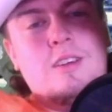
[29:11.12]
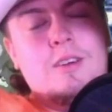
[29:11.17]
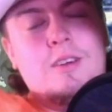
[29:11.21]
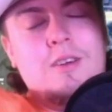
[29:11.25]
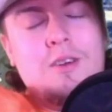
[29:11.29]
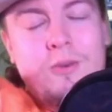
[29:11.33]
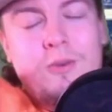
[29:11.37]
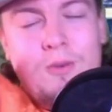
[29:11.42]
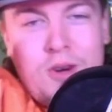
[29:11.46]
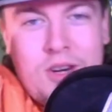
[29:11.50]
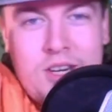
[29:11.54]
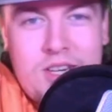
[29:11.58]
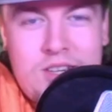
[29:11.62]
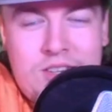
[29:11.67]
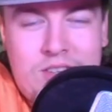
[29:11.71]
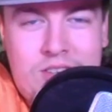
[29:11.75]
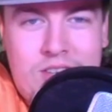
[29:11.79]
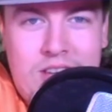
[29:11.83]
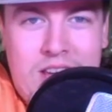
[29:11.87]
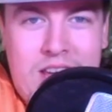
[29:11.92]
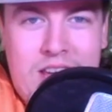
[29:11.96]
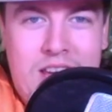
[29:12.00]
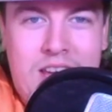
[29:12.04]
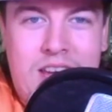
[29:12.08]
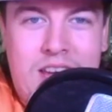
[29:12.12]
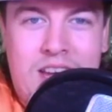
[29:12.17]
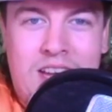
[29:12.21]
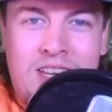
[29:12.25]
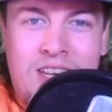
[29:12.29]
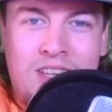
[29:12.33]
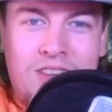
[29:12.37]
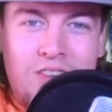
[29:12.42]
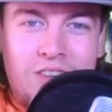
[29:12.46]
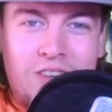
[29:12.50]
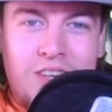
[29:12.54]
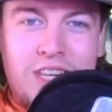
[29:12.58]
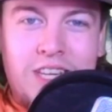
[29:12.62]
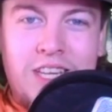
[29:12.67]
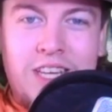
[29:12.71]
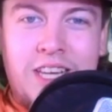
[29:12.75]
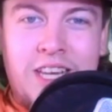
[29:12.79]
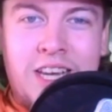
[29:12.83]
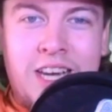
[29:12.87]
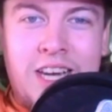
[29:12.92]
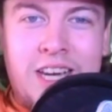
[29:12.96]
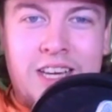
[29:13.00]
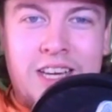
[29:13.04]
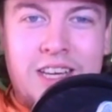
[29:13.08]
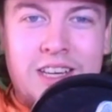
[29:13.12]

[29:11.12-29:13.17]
We're going to say, I didn't look at it yet,